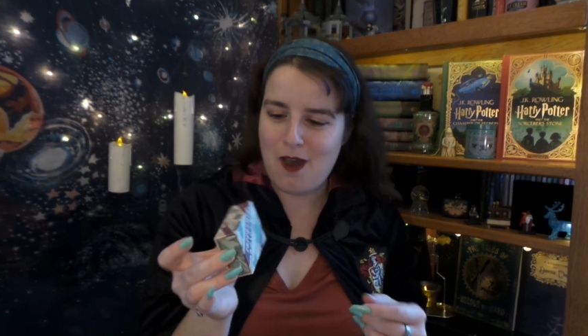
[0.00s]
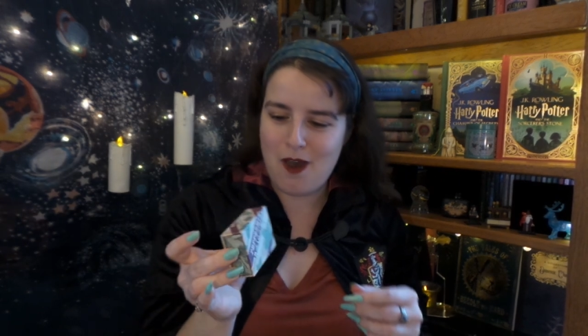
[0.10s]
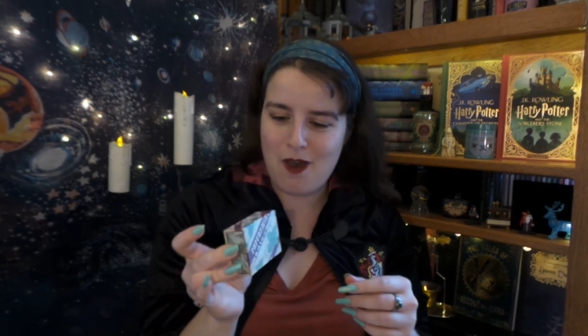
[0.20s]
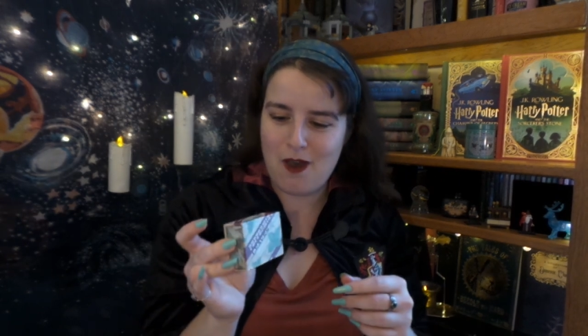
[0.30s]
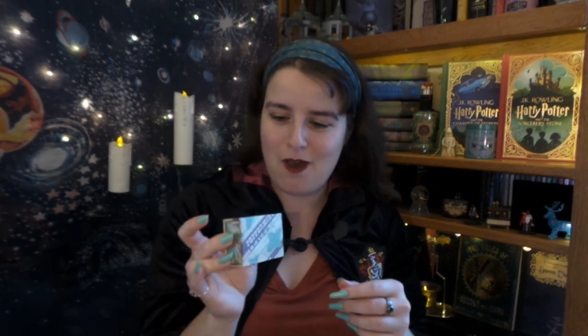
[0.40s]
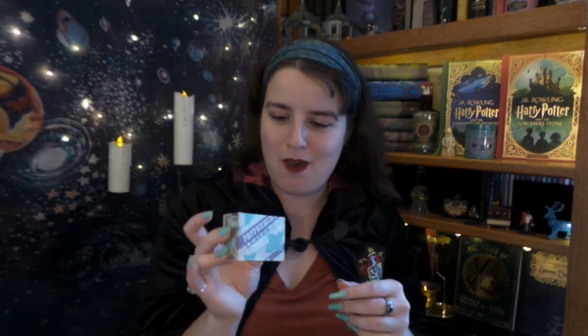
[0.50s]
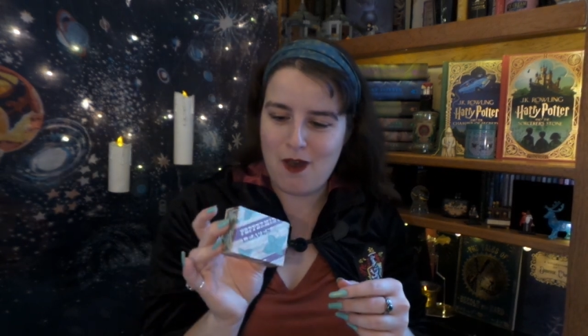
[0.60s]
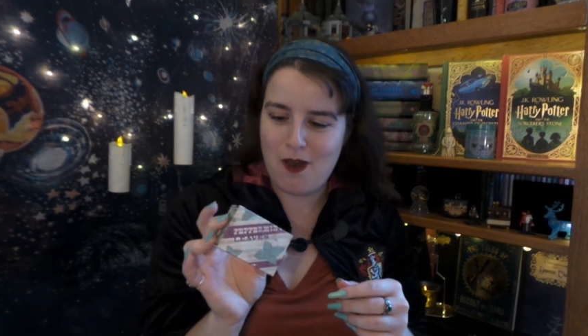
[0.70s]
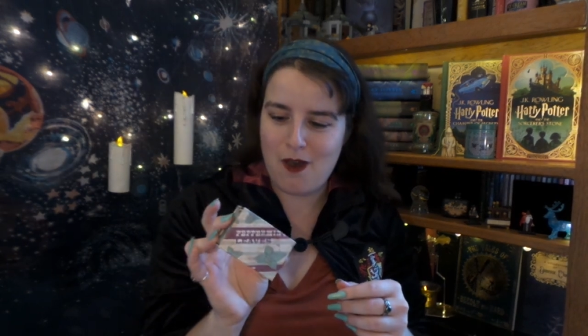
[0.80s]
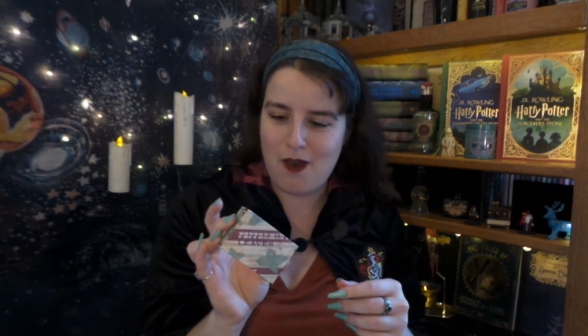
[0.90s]

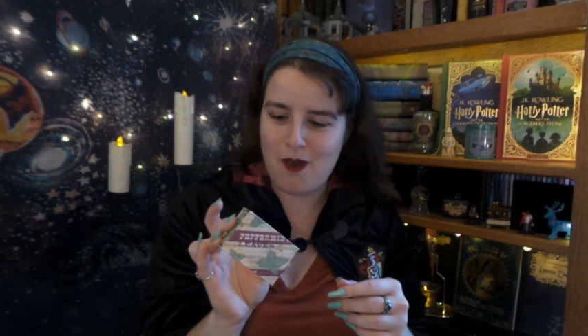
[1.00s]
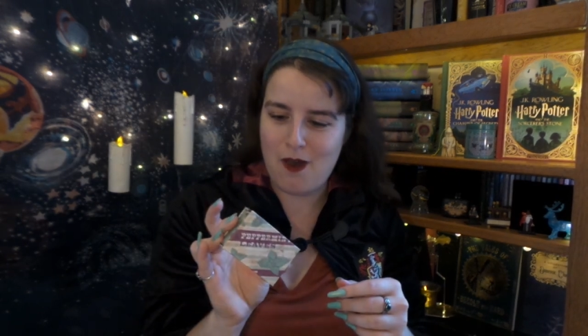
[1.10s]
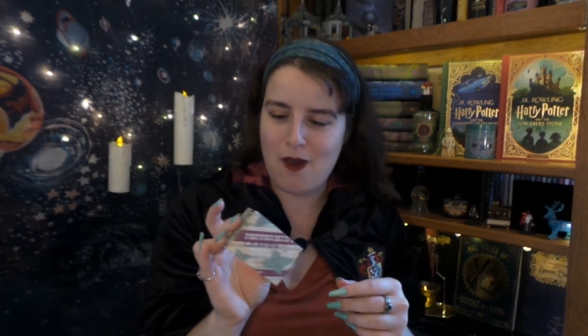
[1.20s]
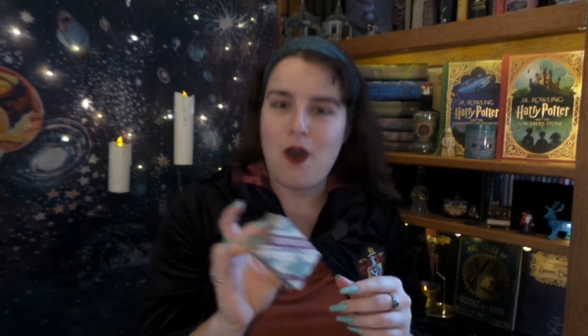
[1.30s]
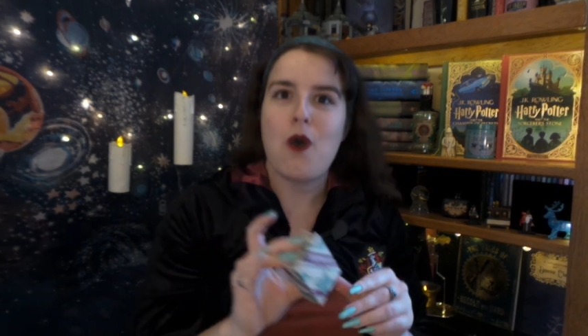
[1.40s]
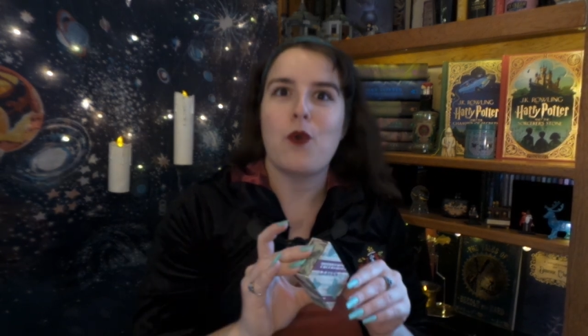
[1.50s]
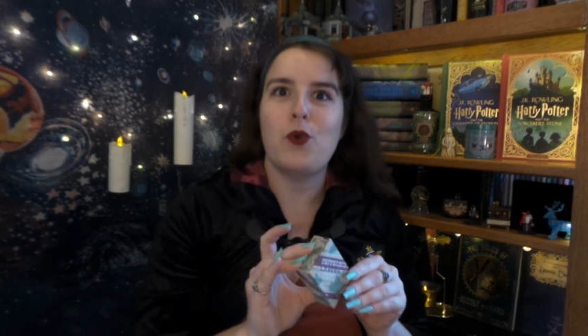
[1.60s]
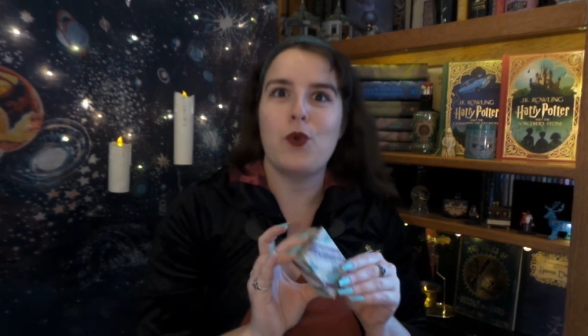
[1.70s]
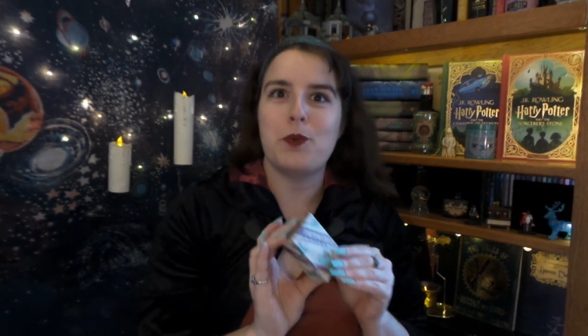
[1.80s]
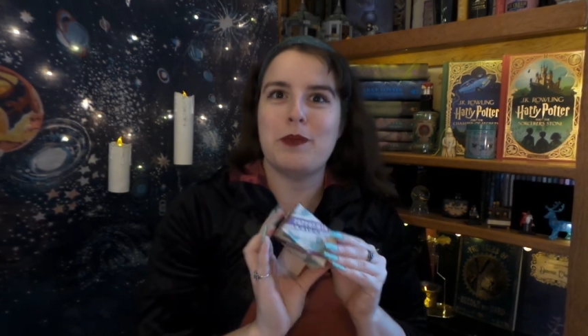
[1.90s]
Oh.
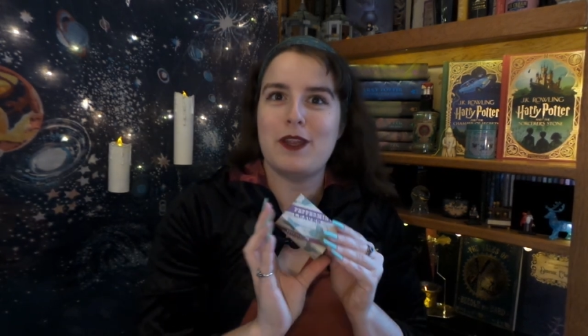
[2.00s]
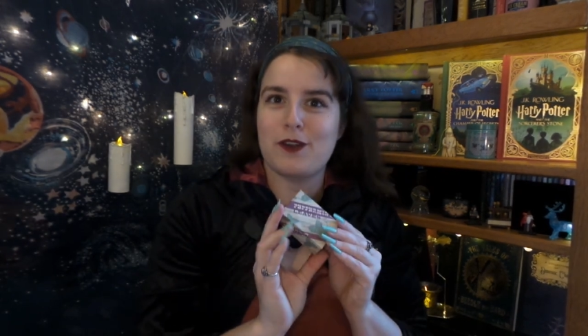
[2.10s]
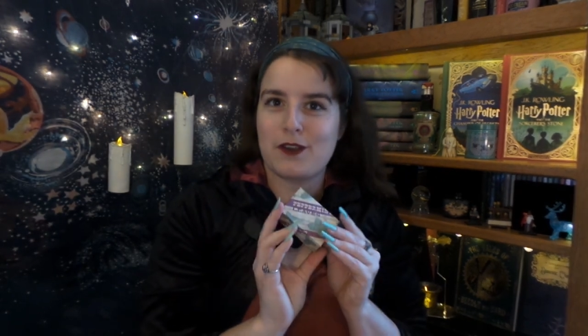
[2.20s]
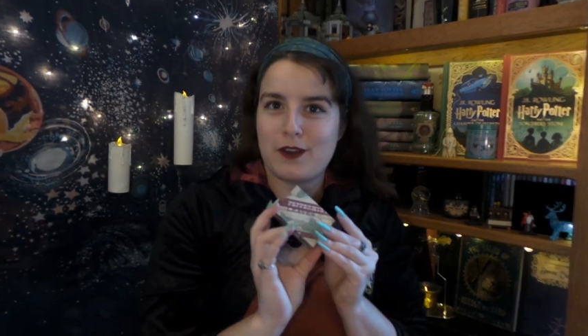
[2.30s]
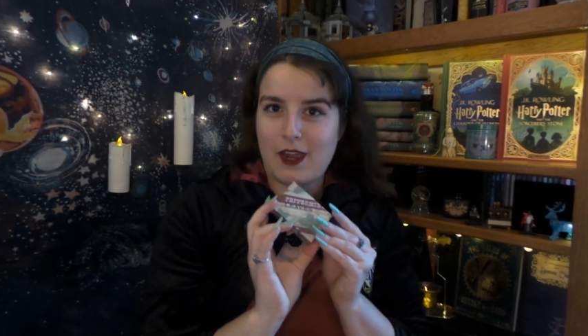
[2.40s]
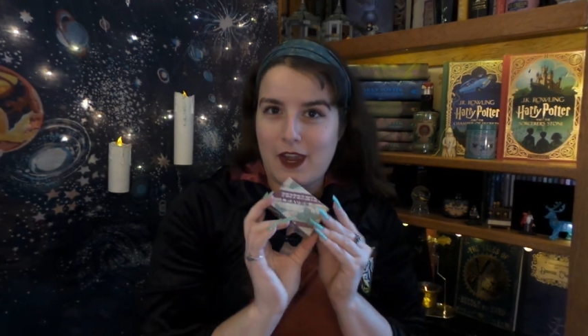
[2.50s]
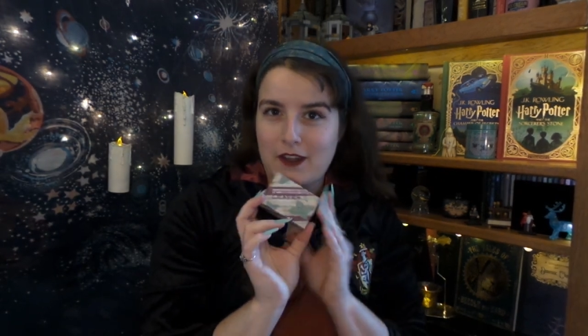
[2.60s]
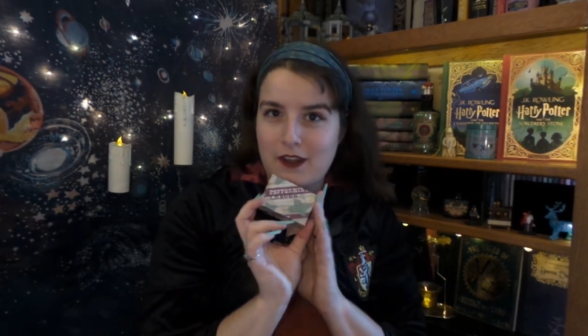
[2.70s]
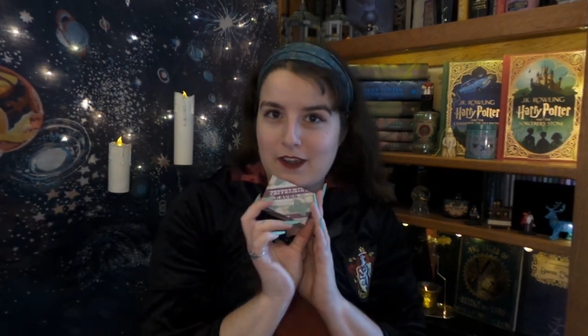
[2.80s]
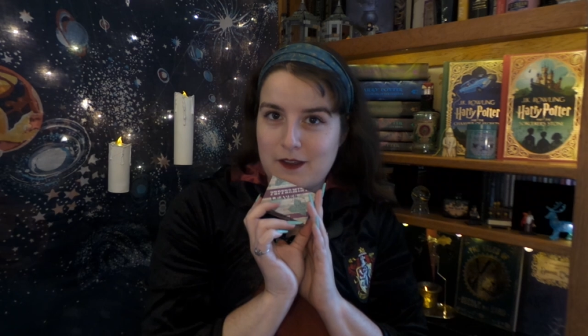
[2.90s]
Ooh, Peter,
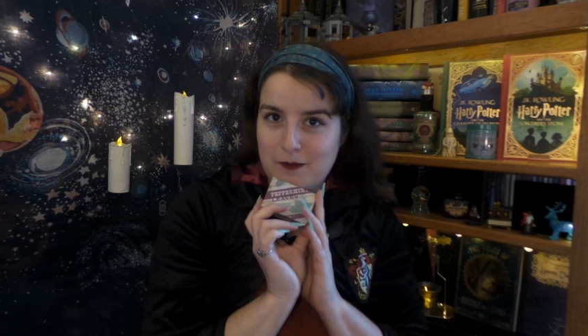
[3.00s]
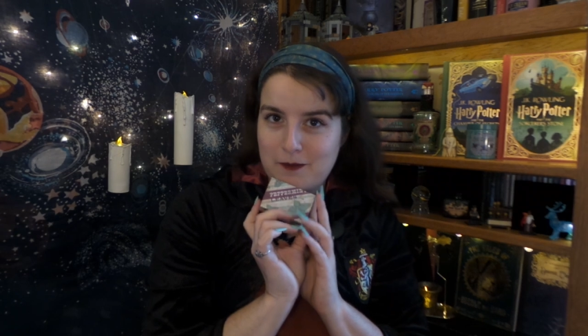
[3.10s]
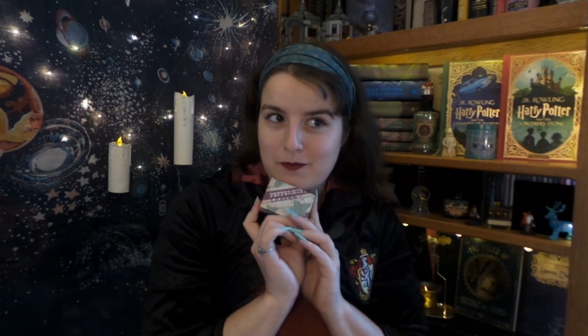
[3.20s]
idea.